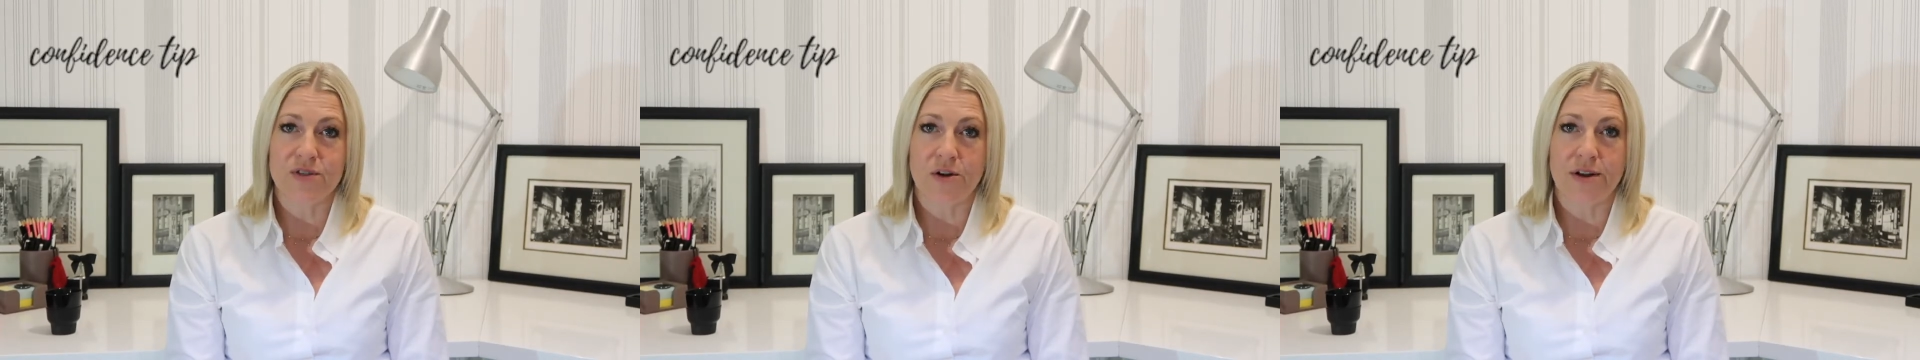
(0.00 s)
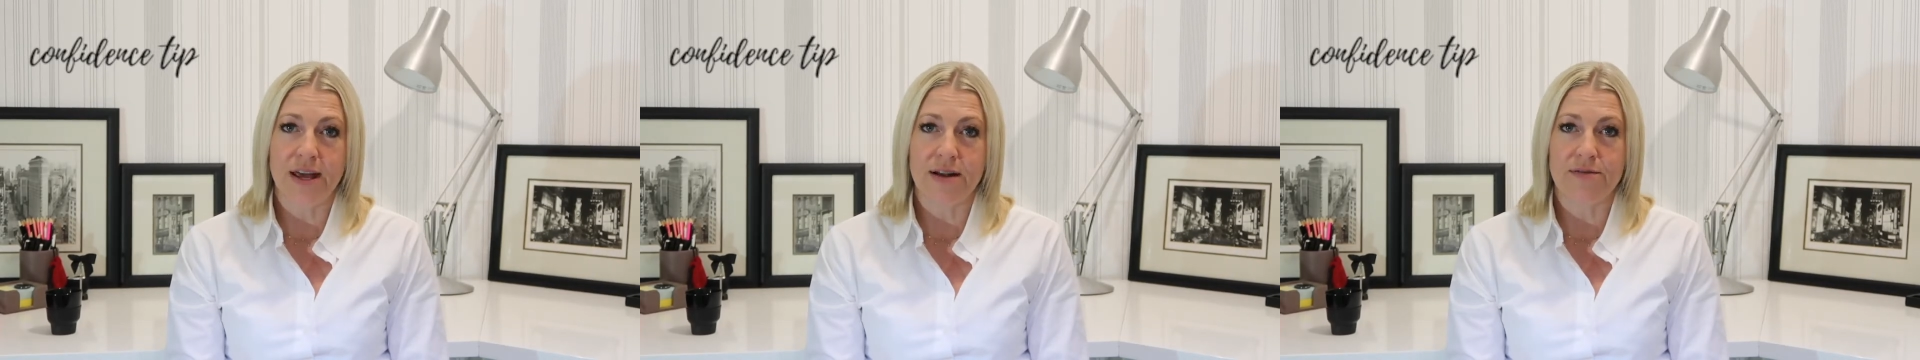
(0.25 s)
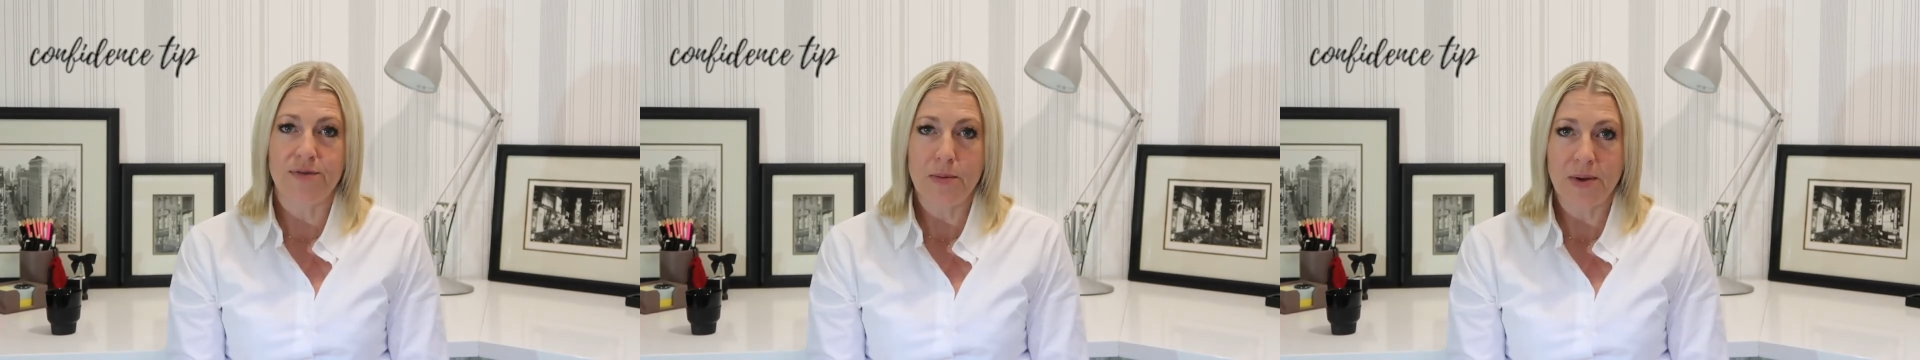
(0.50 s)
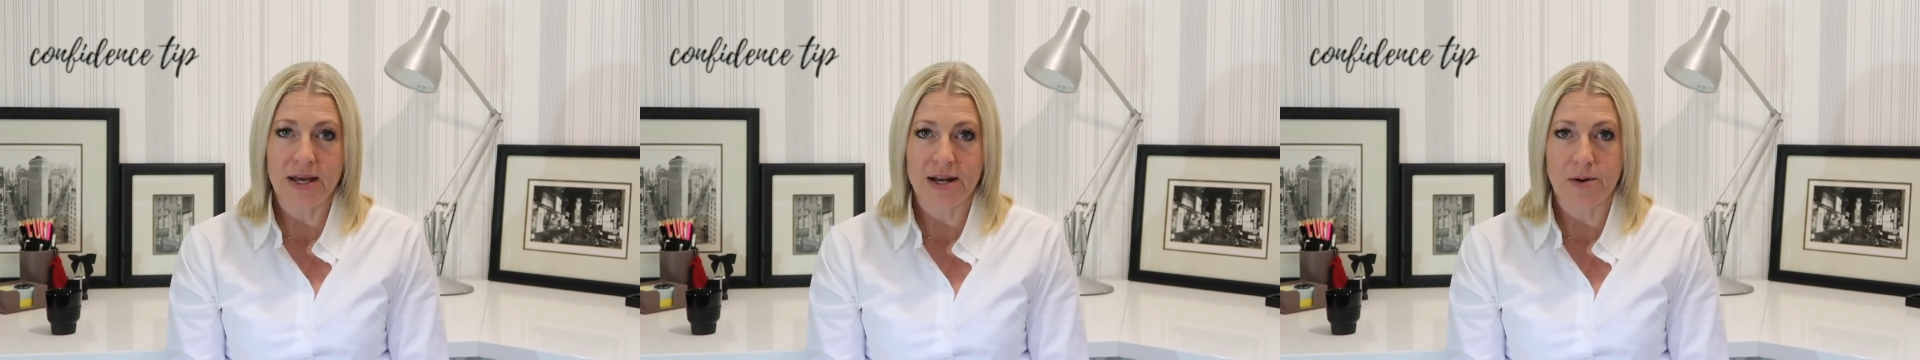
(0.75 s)
and
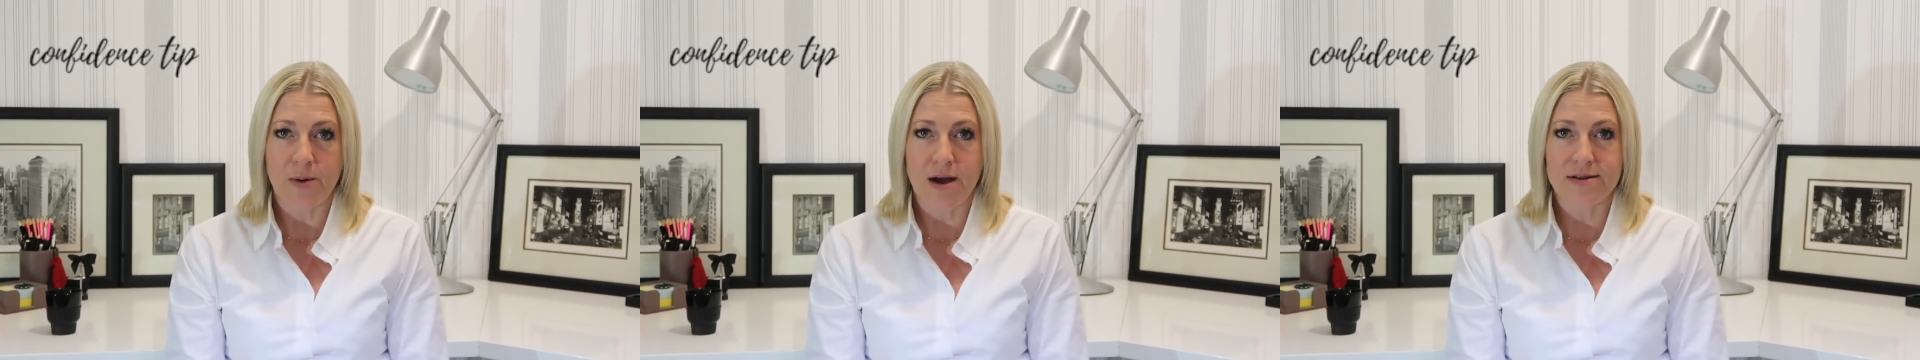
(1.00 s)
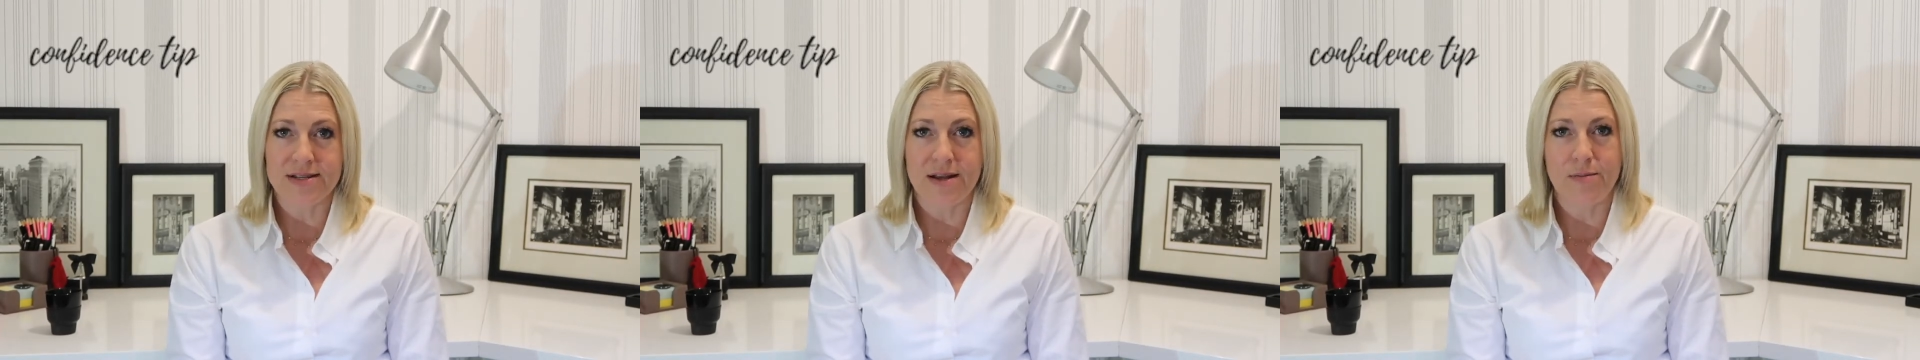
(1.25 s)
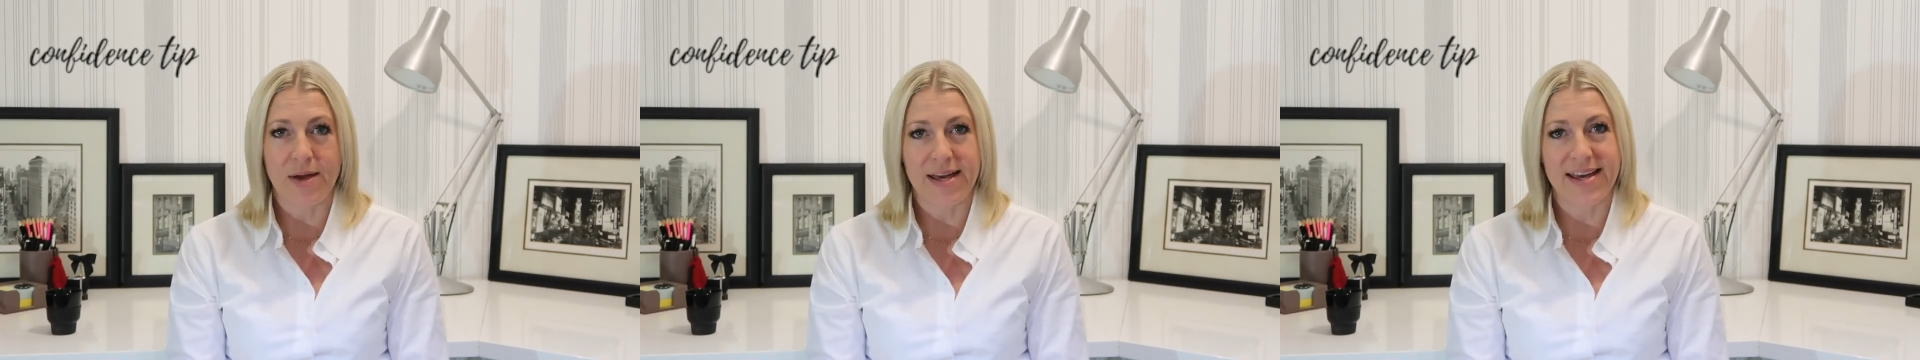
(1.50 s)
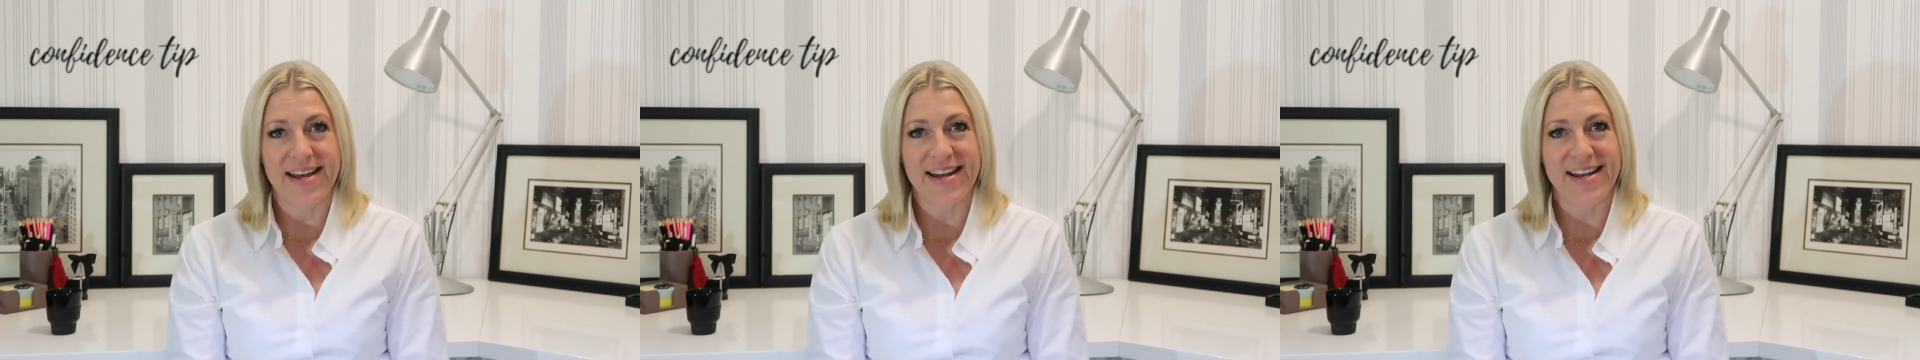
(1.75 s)
flipping it around and
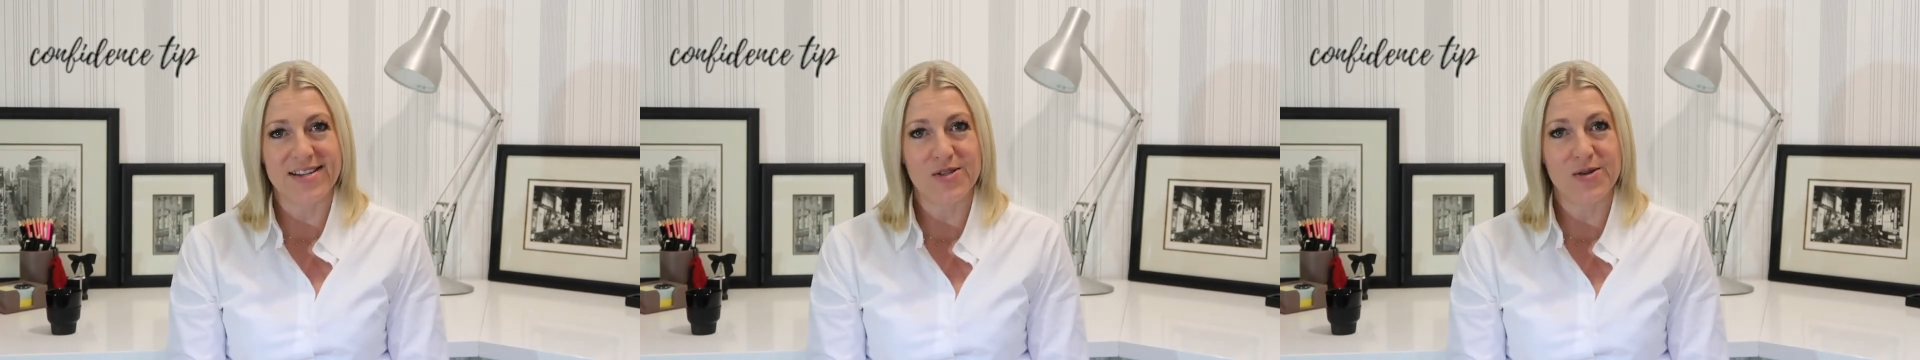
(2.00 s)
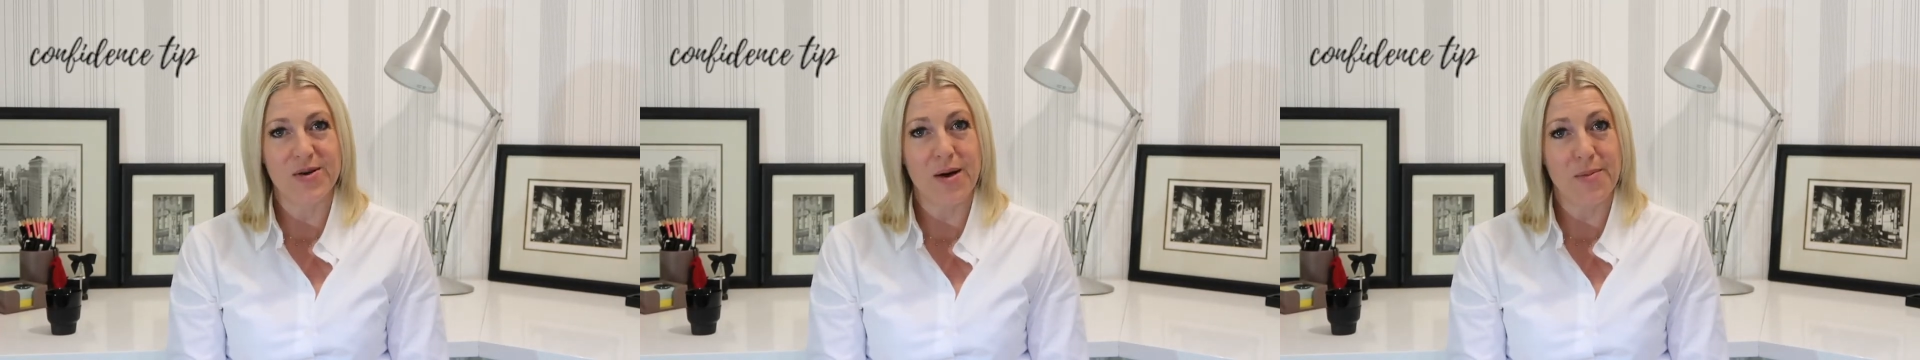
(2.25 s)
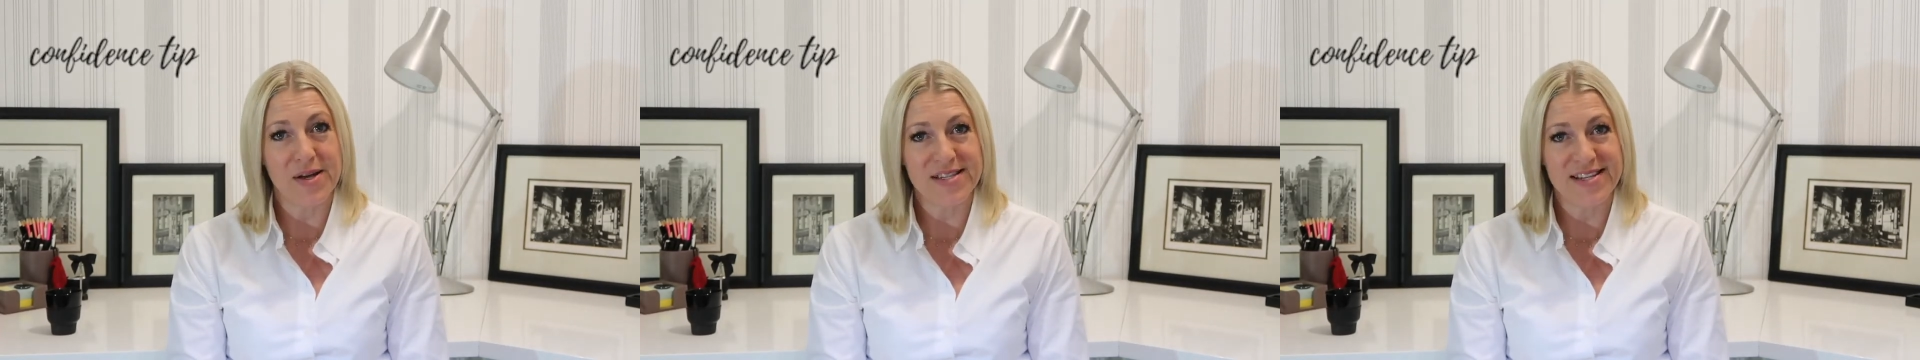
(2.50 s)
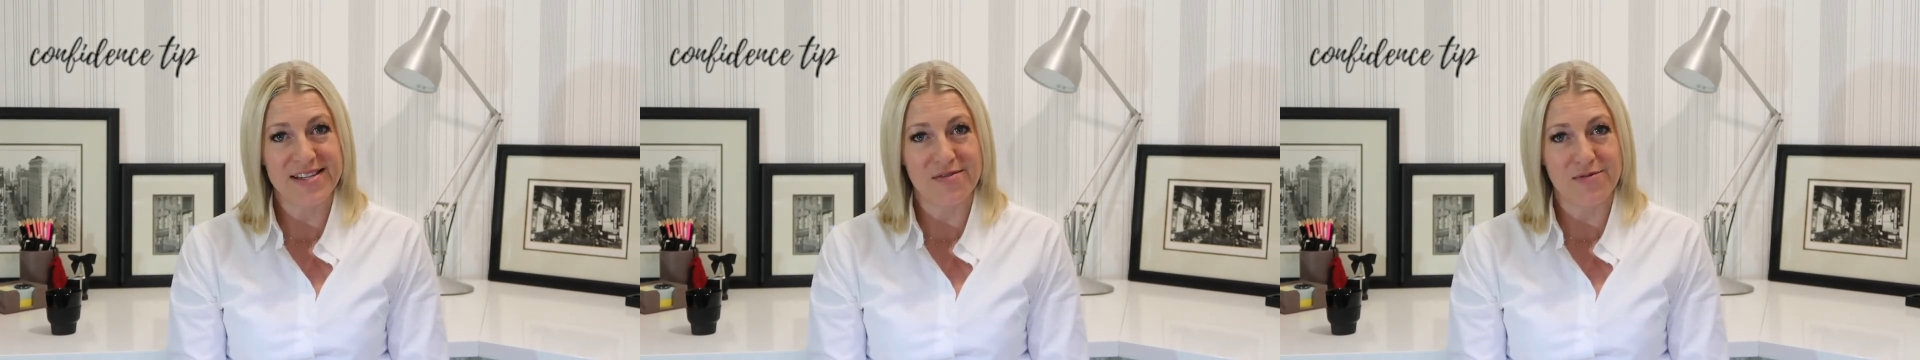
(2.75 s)
making it into a
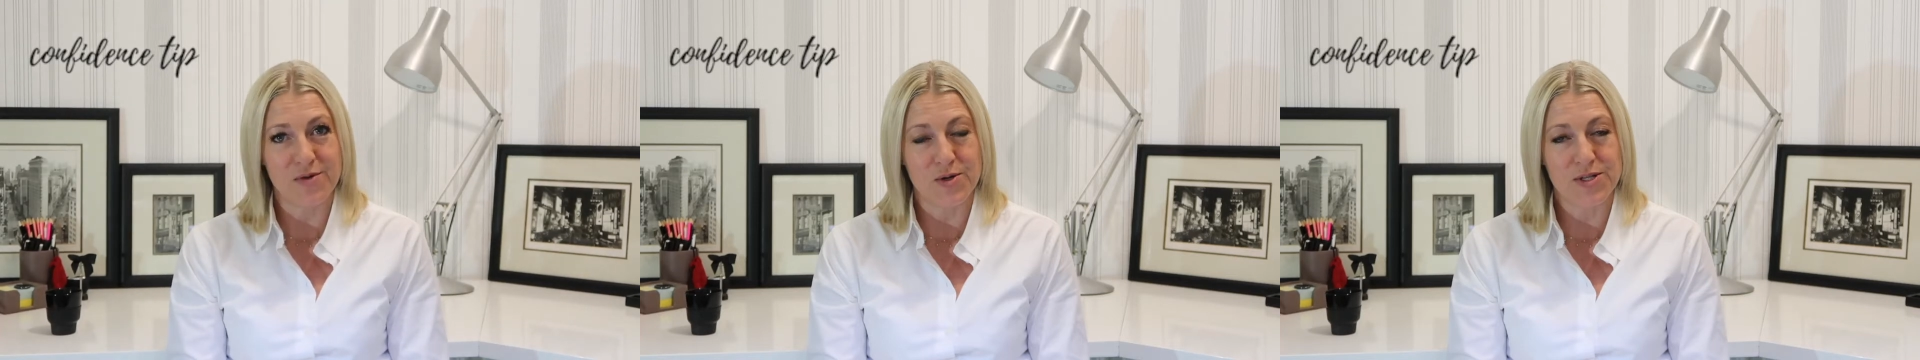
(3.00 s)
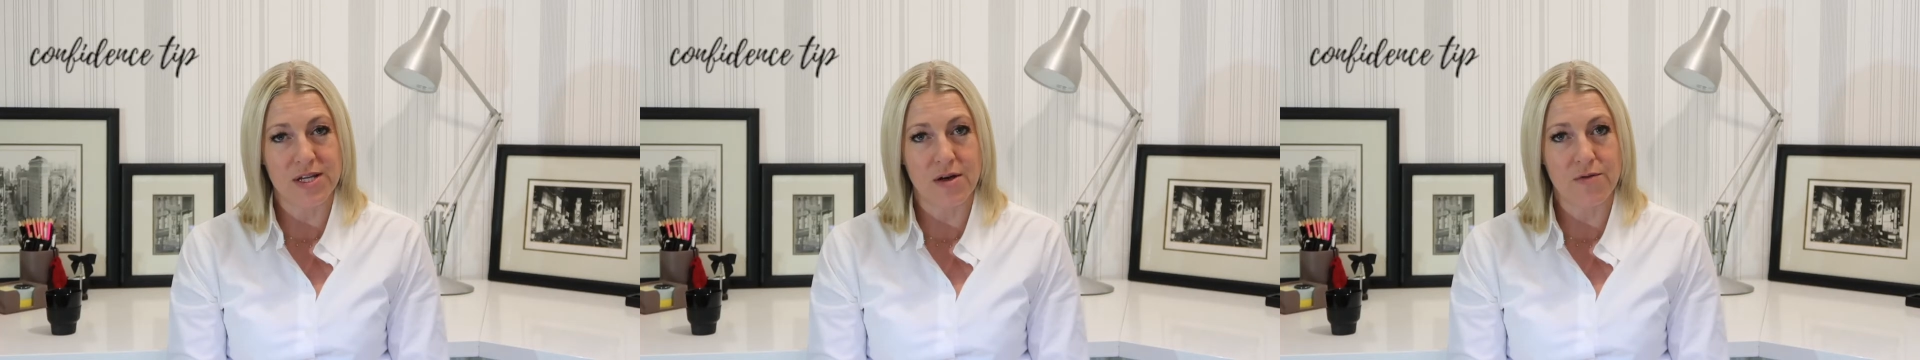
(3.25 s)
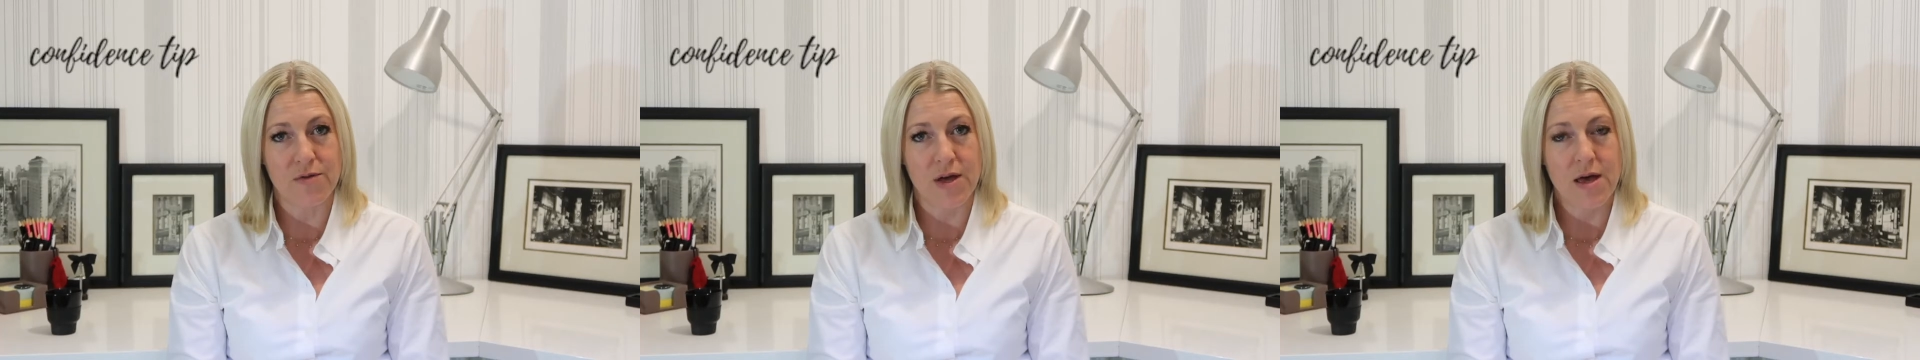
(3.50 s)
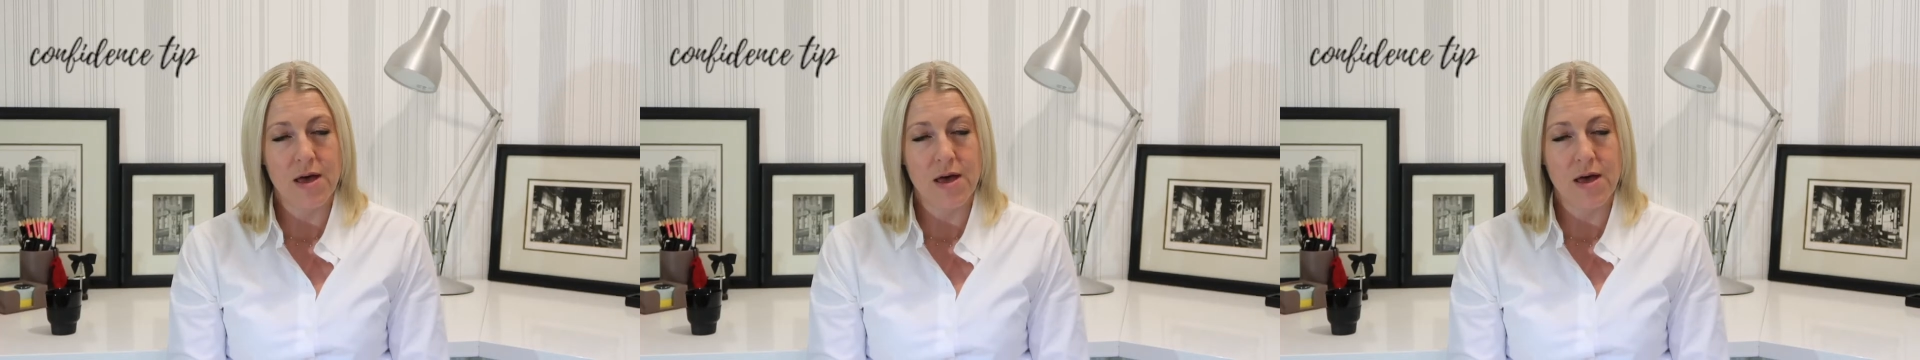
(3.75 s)
positive for yourself.